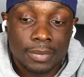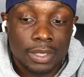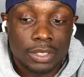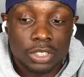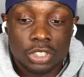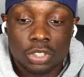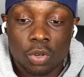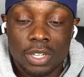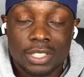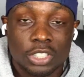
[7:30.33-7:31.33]
it's a
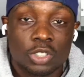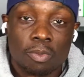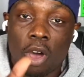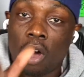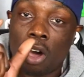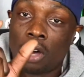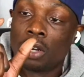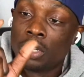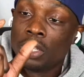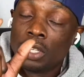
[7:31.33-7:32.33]

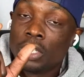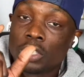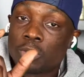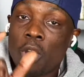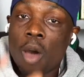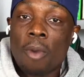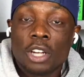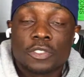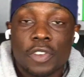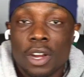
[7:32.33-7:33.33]
small
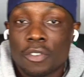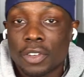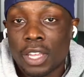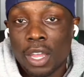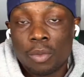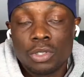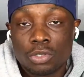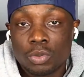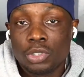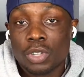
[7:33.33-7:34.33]
margin for error for Cam when
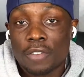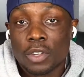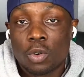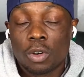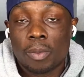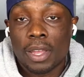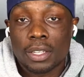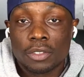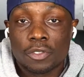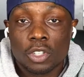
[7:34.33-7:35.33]
you draft a
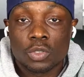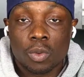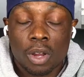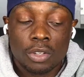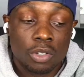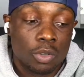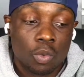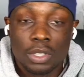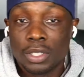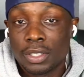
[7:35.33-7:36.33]
quarterback in the first round. You're on a
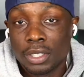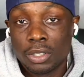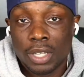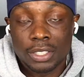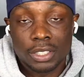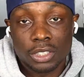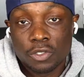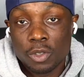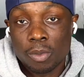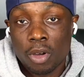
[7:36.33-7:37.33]
1-year deal. That's
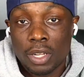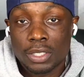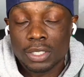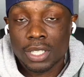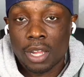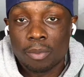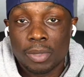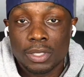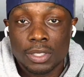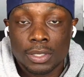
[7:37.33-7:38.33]
just football. That's just how the
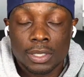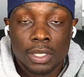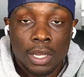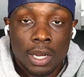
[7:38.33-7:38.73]
business